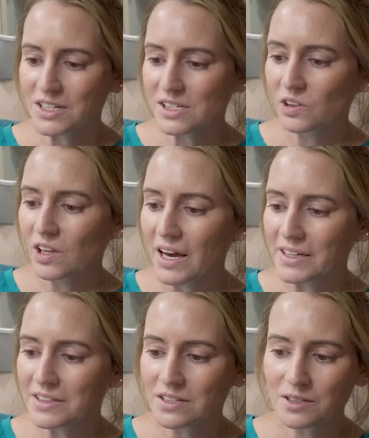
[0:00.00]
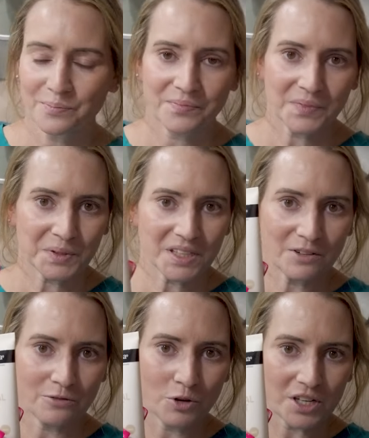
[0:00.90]
is light, but they
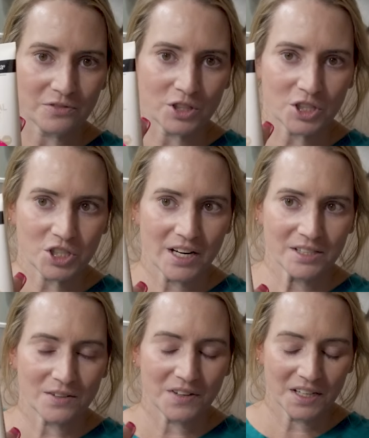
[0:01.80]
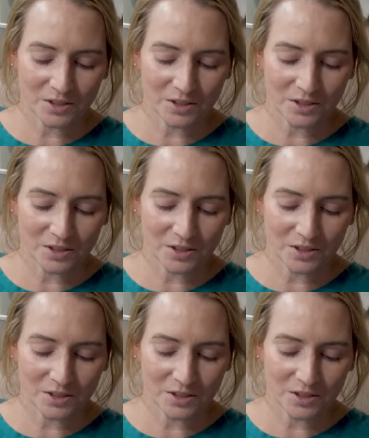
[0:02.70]
have four different shades of it.